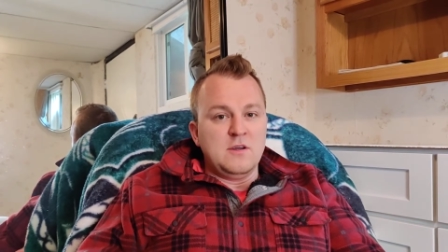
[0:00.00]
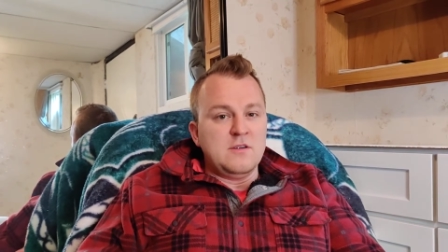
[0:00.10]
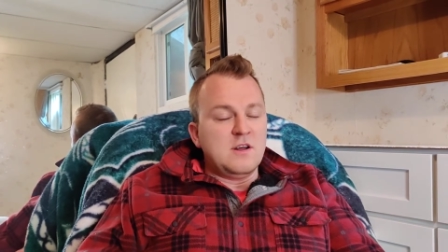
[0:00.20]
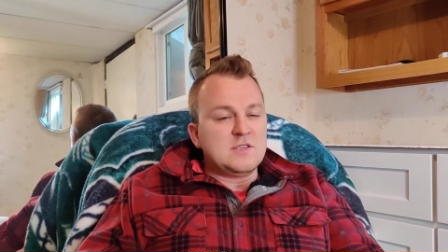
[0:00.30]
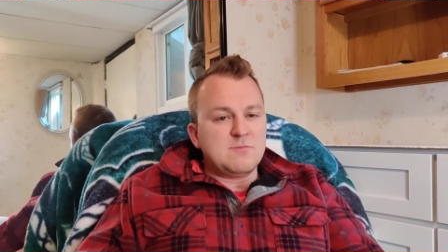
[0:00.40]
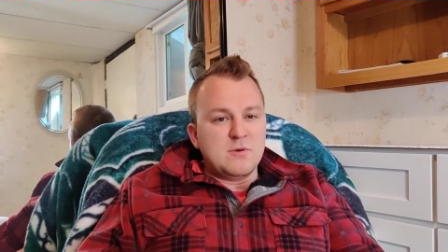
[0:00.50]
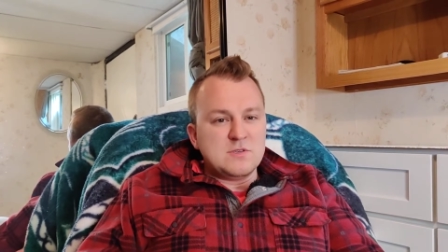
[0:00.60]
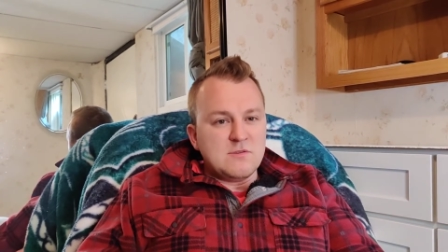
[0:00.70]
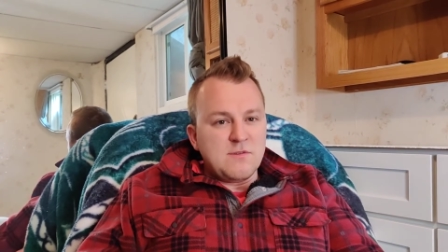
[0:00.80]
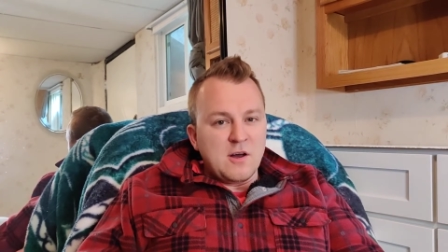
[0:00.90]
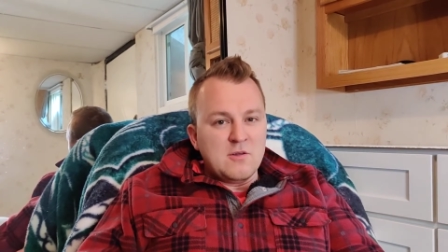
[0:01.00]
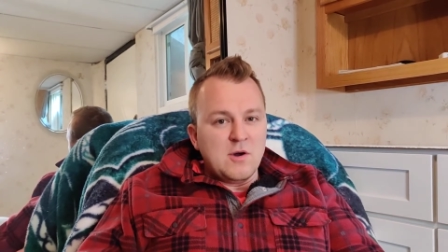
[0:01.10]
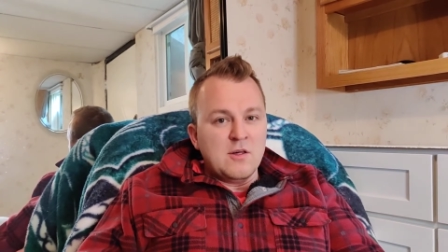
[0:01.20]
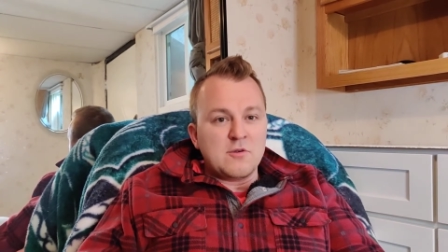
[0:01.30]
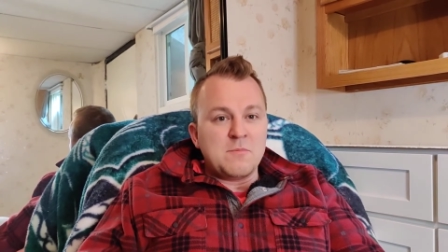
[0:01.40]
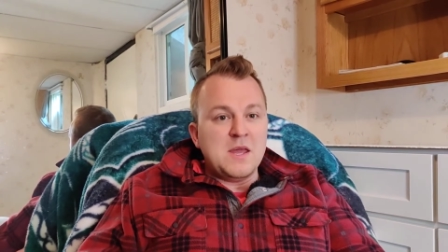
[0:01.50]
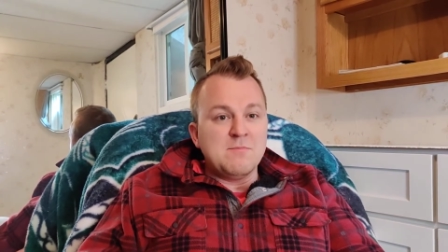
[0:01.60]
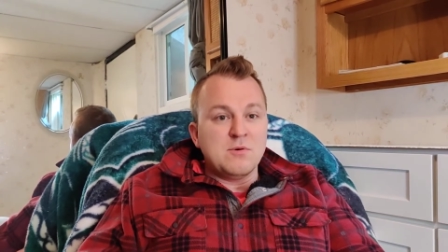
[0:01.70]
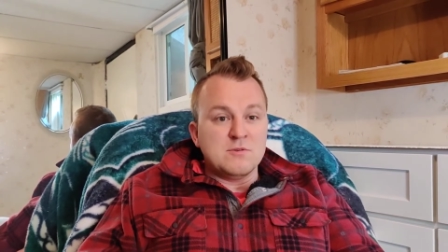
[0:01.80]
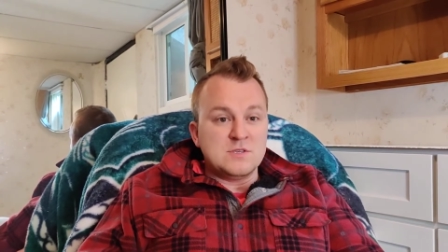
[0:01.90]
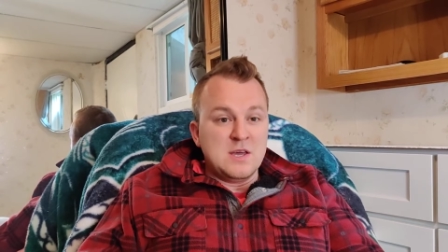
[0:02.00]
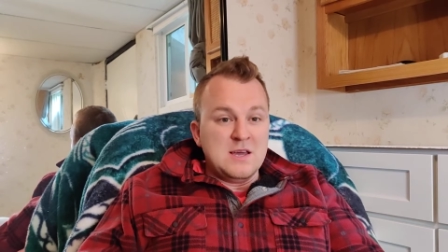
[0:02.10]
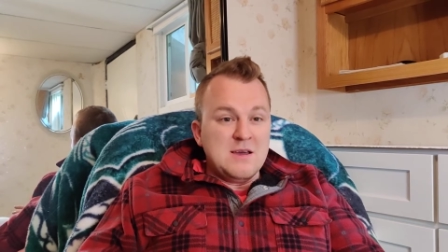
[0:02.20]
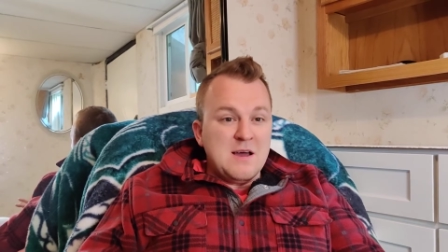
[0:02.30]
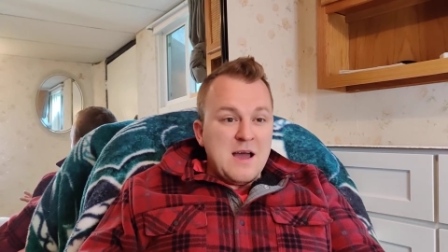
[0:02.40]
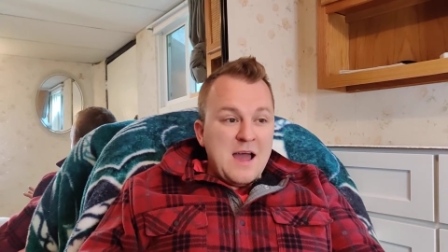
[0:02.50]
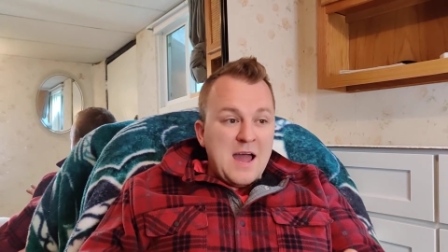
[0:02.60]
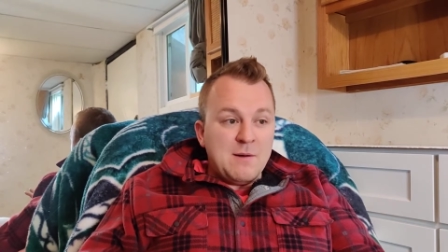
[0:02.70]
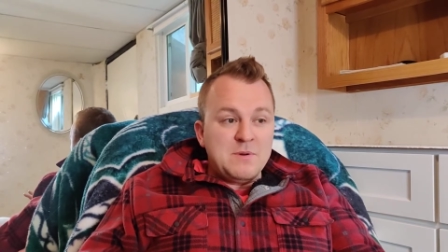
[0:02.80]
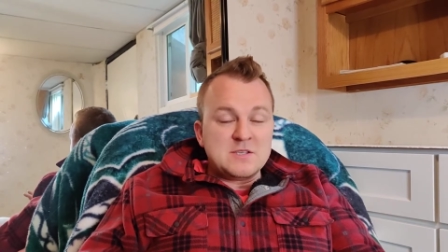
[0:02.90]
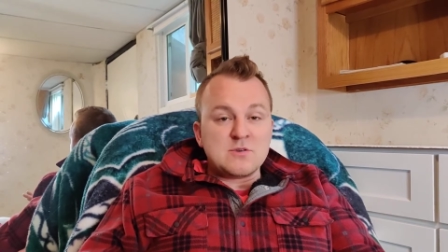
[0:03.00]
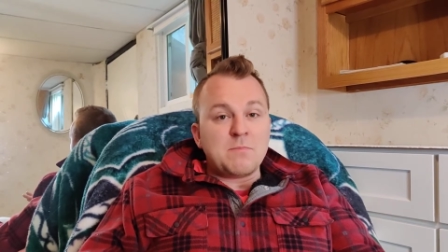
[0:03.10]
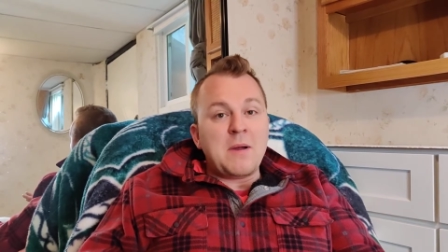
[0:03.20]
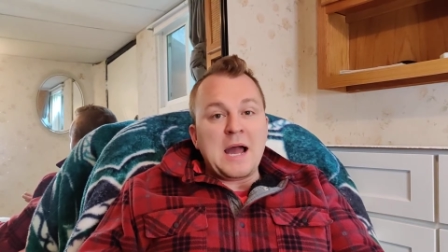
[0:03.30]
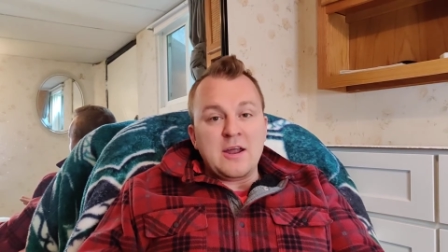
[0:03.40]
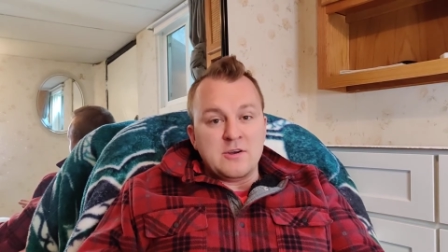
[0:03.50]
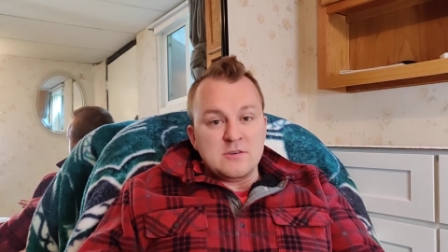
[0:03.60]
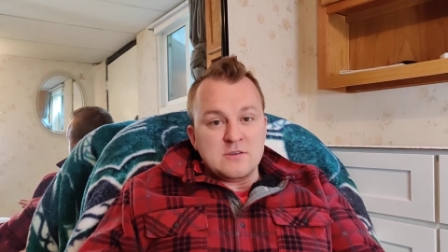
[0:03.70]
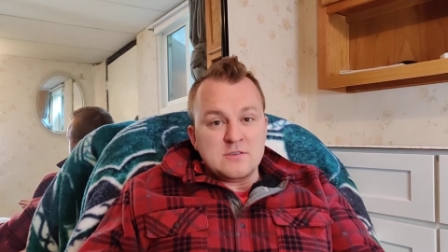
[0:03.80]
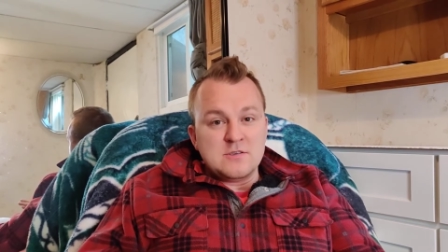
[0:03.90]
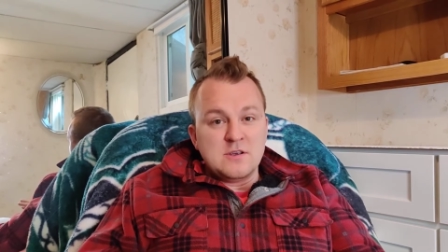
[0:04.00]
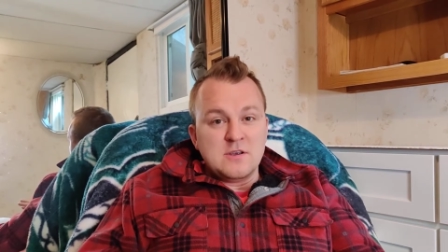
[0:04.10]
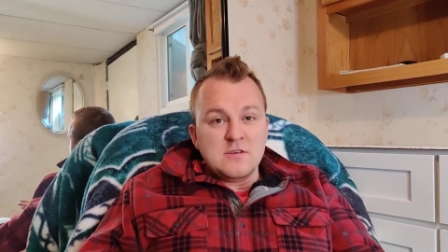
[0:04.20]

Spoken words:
You're not supposed to follow other people's habits or patterns.